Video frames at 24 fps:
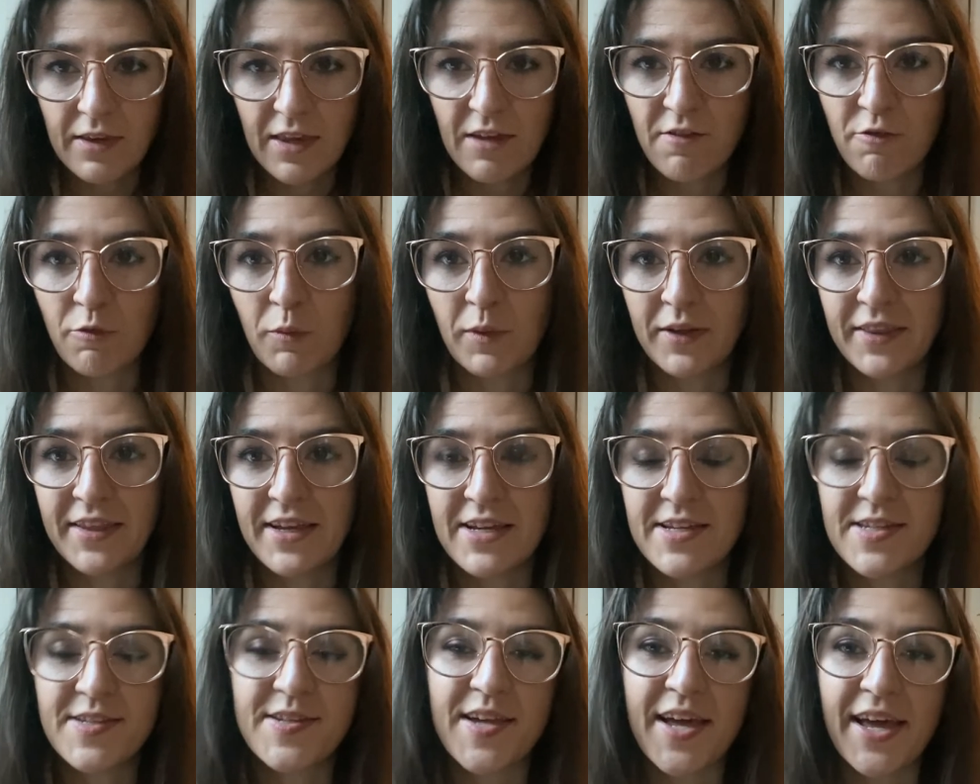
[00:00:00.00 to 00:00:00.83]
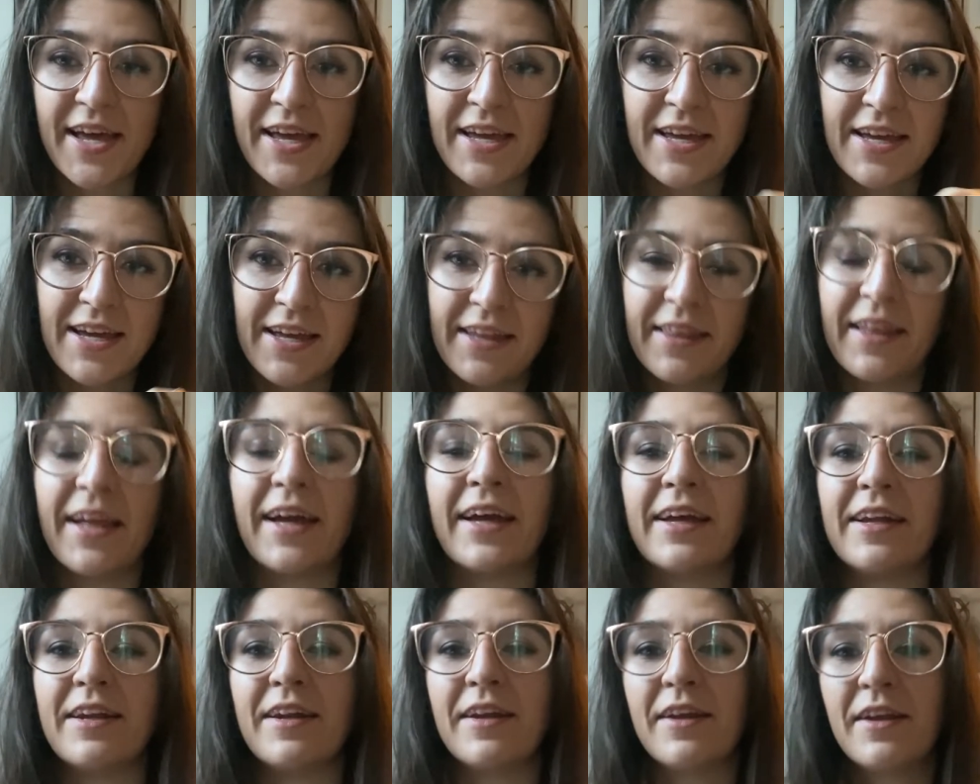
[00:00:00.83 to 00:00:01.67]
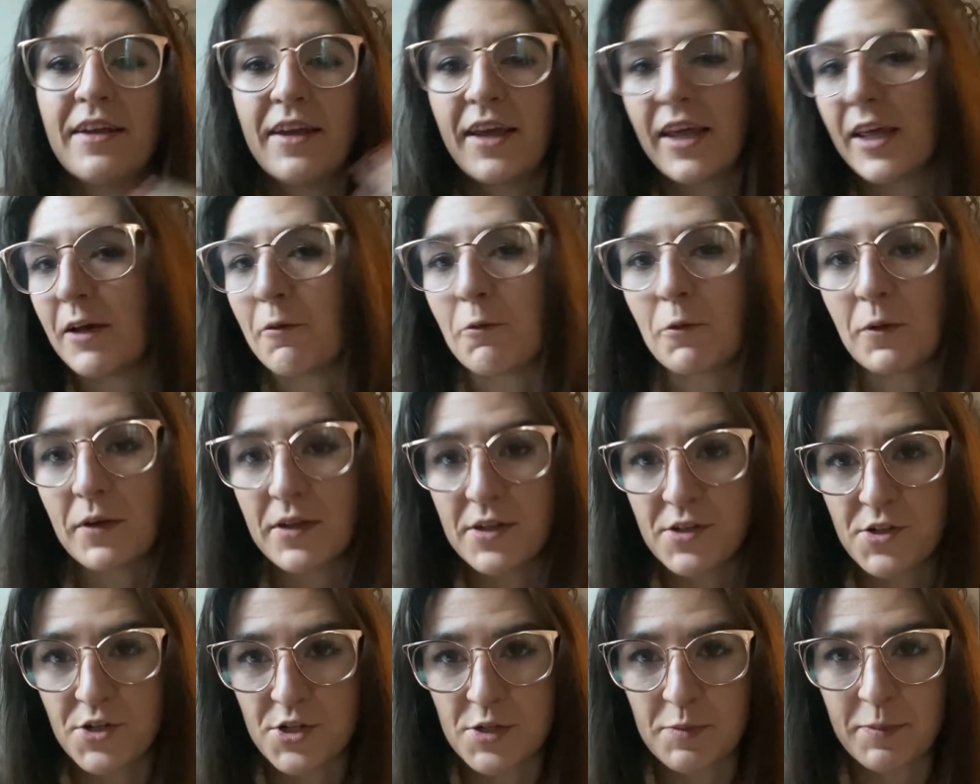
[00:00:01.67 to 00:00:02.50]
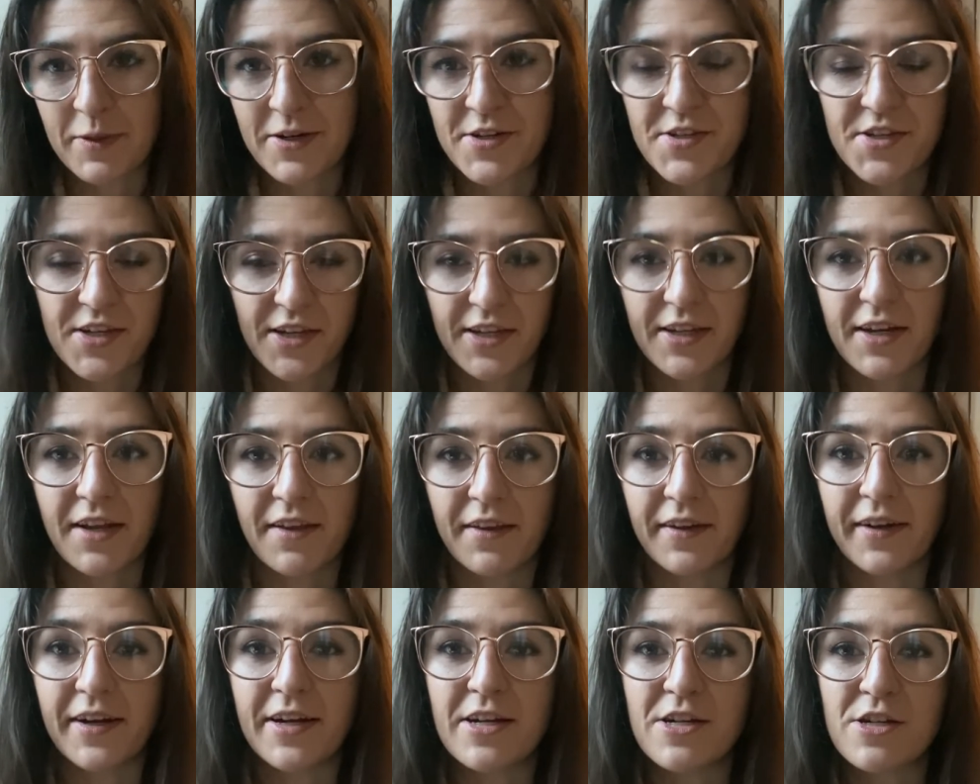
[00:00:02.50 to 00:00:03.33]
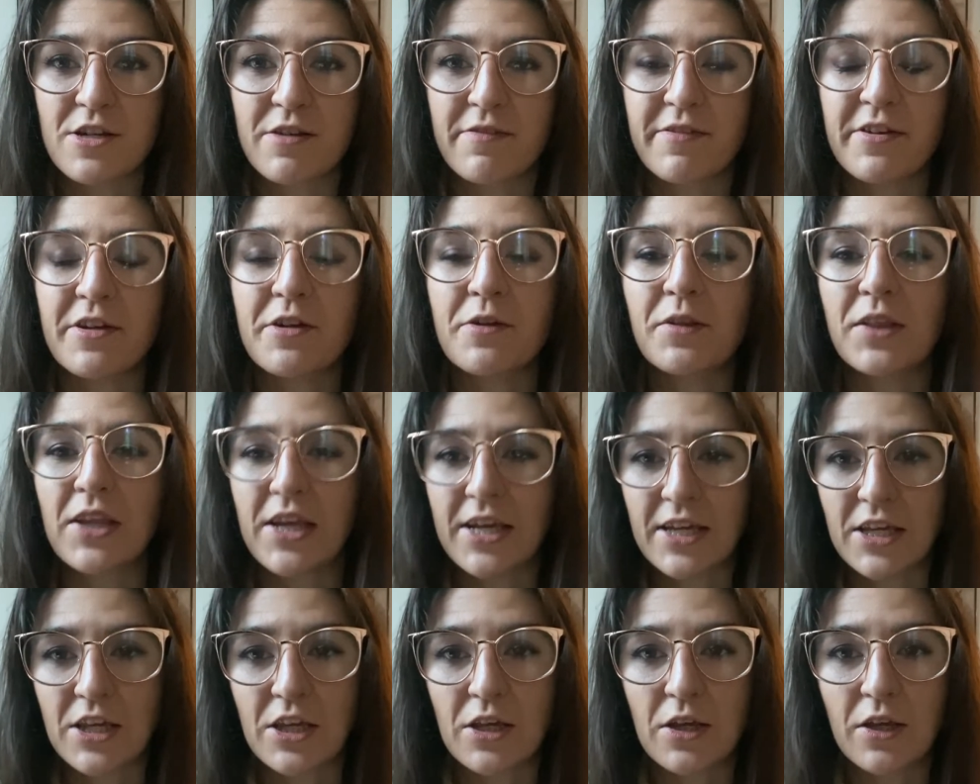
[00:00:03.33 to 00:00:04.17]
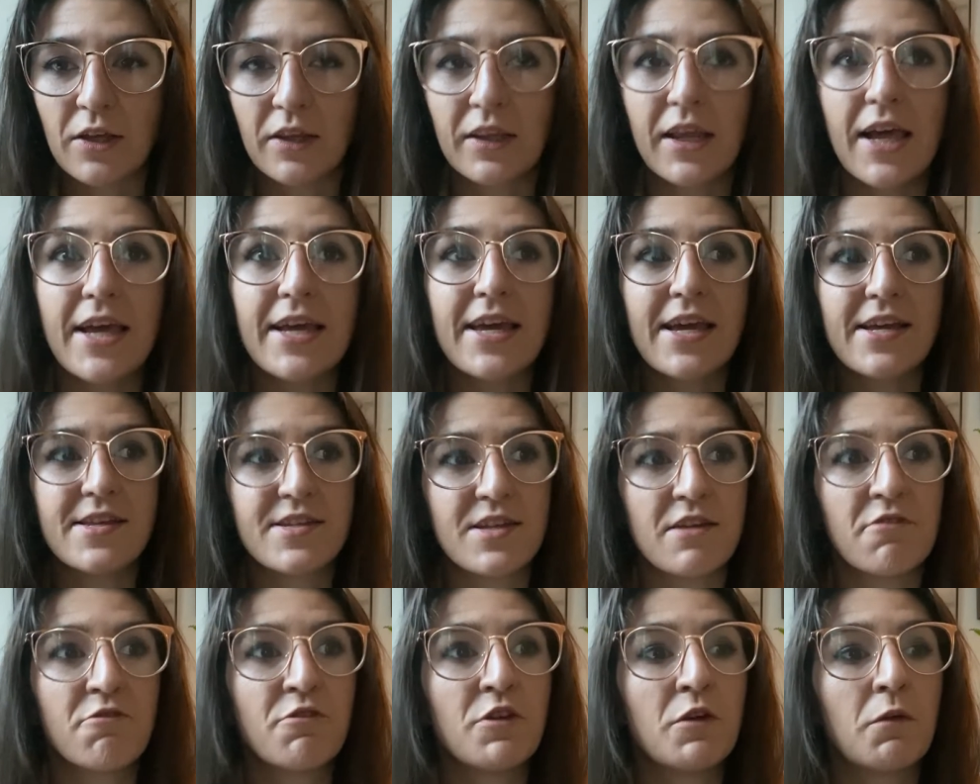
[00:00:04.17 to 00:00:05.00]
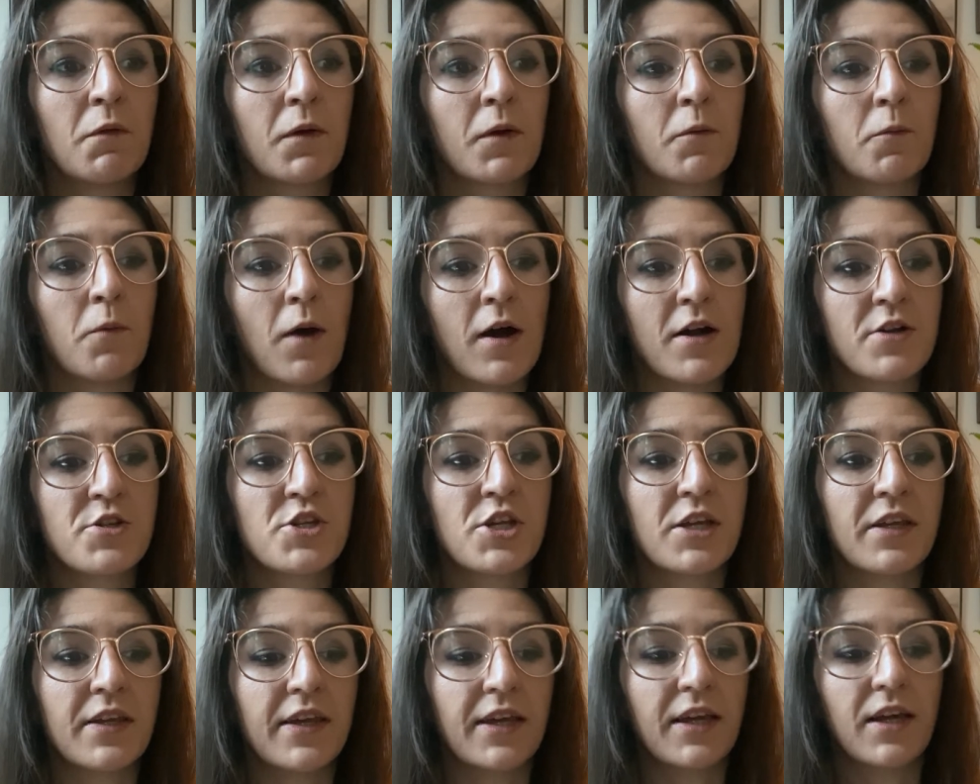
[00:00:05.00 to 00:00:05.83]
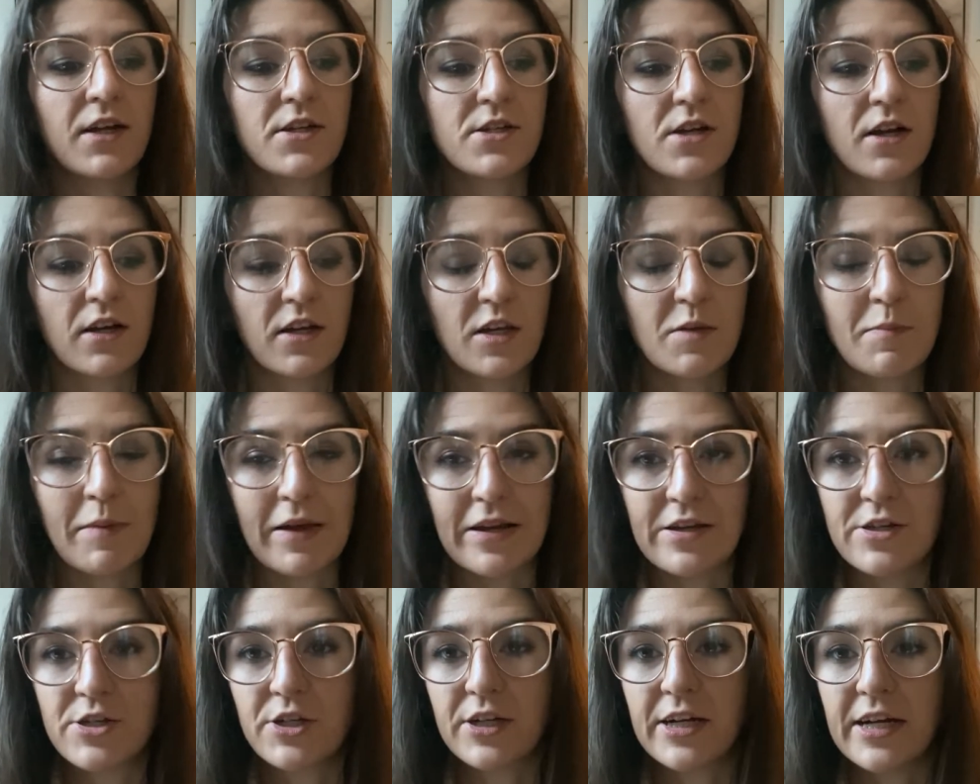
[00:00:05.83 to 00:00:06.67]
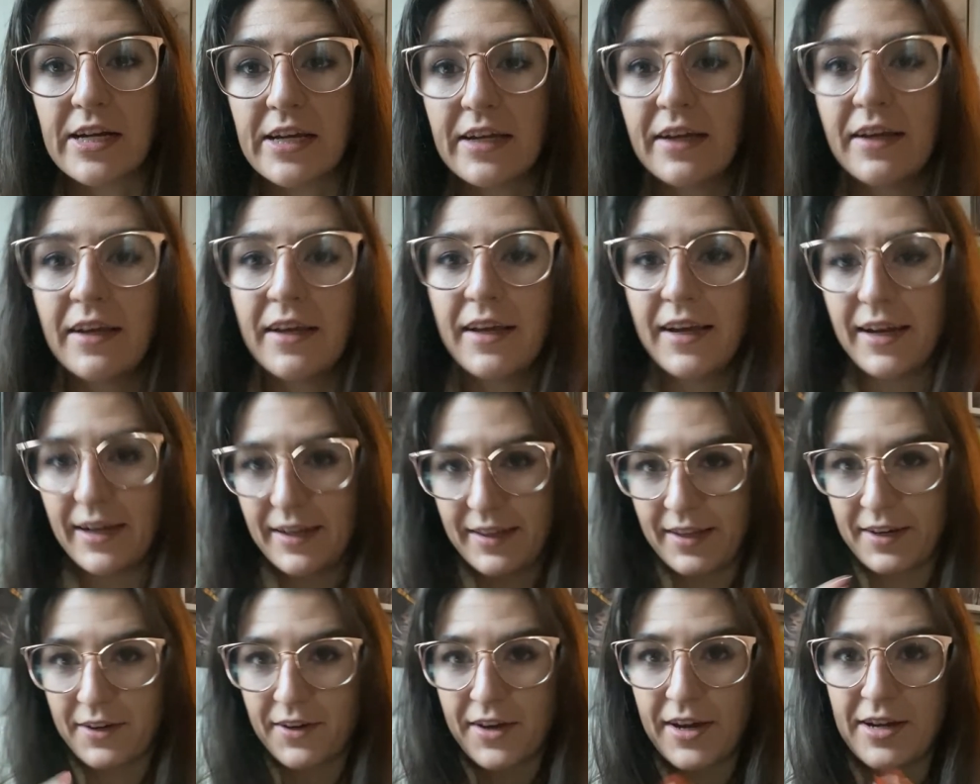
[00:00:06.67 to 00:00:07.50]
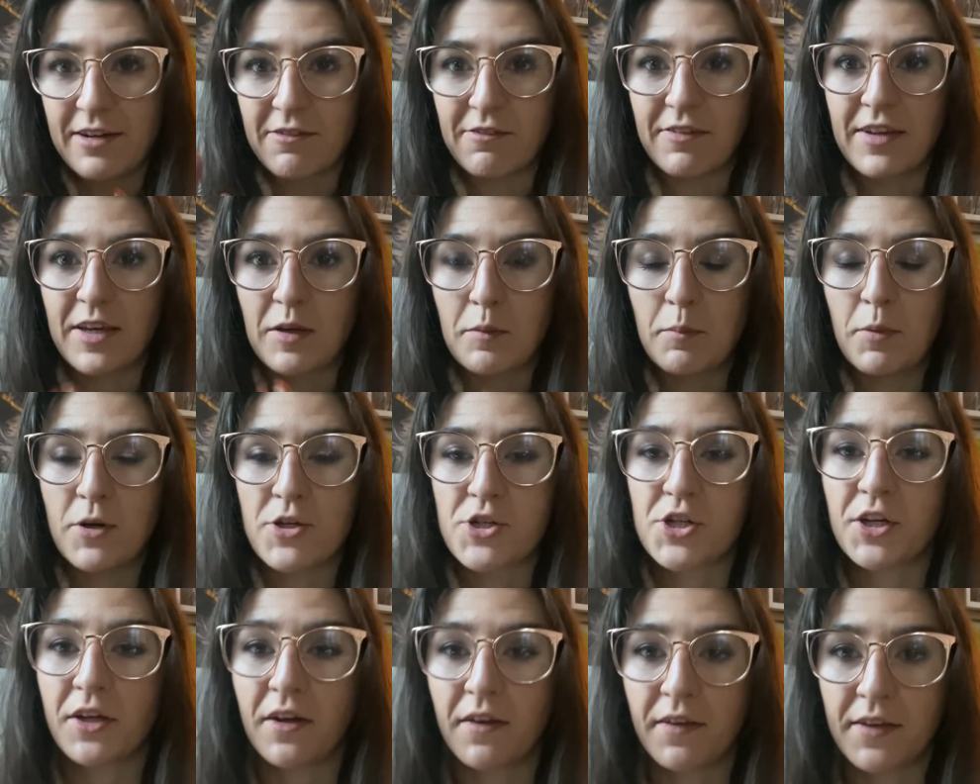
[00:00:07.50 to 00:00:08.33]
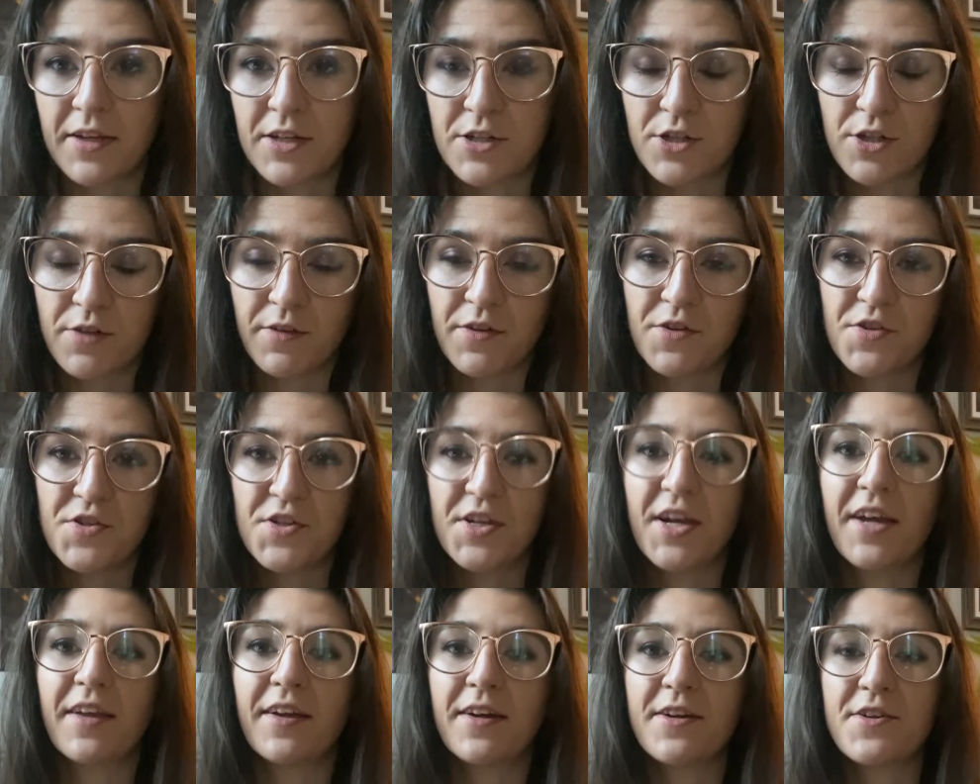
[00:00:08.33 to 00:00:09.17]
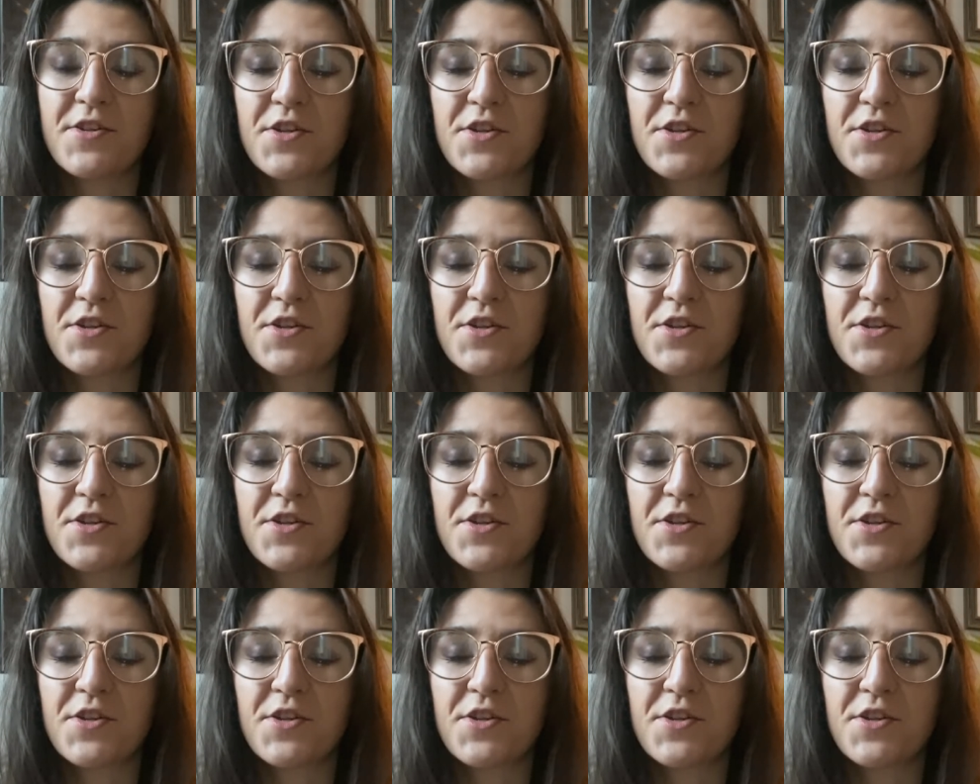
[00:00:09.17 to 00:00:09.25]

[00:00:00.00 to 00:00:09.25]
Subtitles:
what they say, and then it will intersperse like another interview, like as if you were watching like a documentary, and they're kind of like pushing all the interviews together.